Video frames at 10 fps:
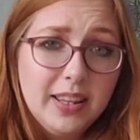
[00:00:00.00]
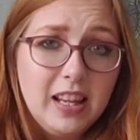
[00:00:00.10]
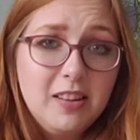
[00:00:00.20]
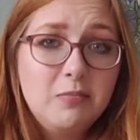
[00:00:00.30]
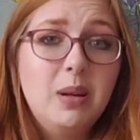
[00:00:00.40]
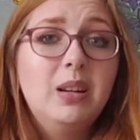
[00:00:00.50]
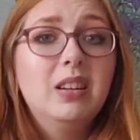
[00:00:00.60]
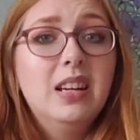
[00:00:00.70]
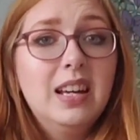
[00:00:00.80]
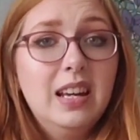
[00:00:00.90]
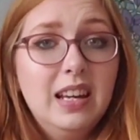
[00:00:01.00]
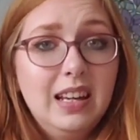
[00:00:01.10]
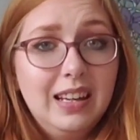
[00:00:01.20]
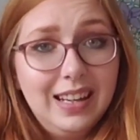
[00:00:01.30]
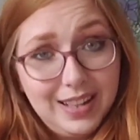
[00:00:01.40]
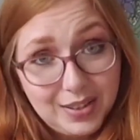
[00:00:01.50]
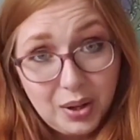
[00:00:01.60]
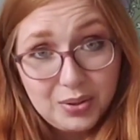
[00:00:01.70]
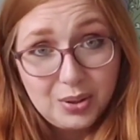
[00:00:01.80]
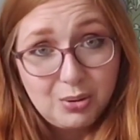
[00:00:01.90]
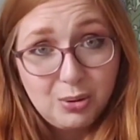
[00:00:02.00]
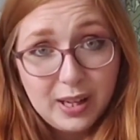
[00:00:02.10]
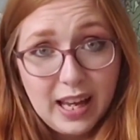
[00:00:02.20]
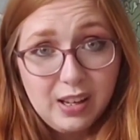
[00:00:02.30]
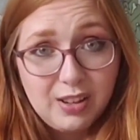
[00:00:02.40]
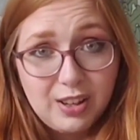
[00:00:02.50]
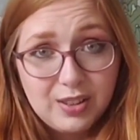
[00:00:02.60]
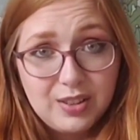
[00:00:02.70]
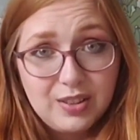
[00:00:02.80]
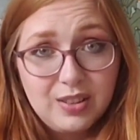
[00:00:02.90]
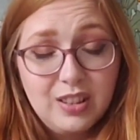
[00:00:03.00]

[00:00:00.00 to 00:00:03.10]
they've built is also creators.